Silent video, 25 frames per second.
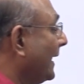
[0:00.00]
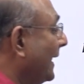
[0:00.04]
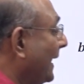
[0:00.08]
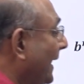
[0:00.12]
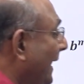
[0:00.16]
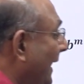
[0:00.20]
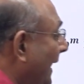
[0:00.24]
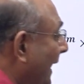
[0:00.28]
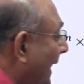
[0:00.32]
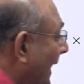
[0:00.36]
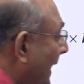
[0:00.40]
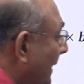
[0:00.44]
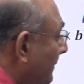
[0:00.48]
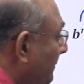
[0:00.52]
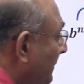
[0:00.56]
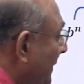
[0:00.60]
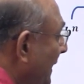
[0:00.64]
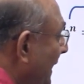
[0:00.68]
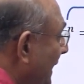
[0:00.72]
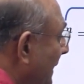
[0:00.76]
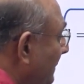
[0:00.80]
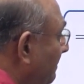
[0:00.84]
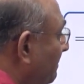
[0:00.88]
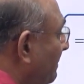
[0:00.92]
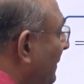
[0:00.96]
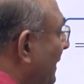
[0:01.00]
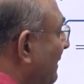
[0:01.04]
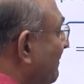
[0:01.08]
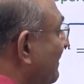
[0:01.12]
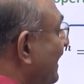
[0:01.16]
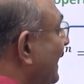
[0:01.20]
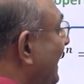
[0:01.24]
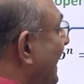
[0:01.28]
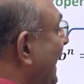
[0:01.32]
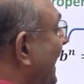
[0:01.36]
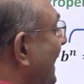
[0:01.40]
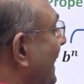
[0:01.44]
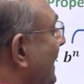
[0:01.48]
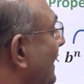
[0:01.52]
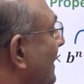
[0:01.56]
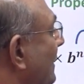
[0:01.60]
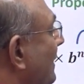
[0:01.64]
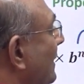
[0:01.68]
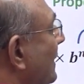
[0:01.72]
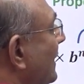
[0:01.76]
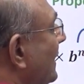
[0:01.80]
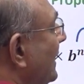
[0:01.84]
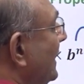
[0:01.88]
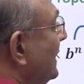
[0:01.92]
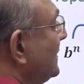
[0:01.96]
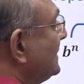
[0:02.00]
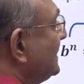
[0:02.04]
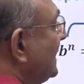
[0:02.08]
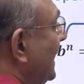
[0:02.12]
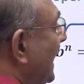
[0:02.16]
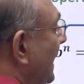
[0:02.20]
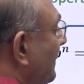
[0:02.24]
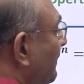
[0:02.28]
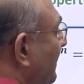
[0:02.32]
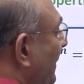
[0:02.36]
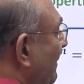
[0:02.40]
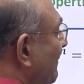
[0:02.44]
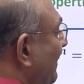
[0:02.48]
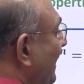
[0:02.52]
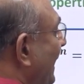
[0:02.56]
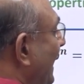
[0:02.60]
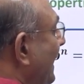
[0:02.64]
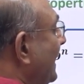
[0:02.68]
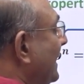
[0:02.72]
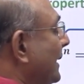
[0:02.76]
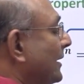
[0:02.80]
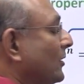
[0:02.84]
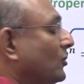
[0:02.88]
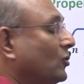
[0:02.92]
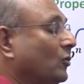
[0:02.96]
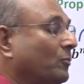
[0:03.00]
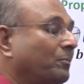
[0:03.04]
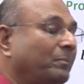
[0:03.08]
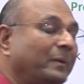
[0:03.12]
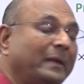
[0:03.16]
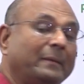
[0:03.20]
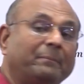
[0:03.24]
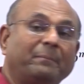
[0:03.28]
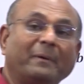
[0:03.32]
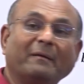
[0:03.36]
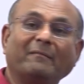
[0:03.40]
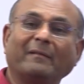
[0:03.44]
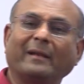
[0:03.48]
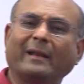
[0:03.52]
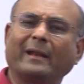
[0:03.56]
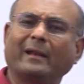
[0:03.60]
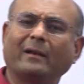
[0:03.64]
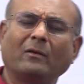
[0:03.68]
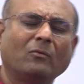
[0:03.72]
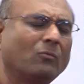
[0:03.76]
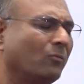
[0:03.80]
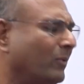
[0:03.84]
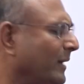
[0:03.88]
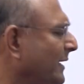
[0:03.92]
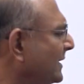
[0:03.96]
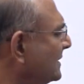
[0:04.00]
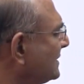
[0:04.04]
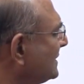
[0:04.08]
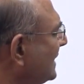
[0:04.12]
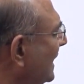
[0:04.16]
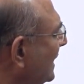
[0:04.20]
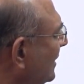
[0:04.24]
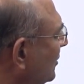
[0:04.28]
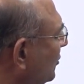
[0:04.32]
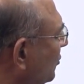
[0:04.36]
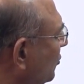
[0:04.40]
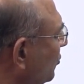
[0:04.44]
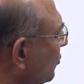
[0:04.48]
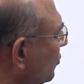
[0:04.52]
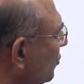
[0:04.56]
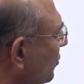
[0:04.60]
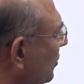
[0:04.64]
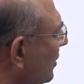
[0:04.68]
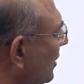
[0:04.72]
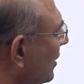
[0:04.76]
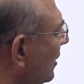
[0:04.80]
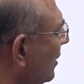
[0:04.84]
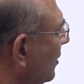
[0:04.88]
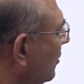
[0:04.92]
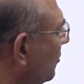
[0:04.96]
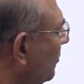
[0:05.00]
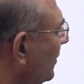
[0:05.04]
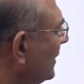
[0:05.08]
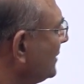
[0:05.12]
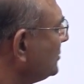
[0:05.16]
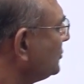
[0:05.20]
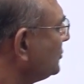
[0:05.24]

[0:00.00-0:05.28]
AB power n is A power n into B power n. Why is that true? Why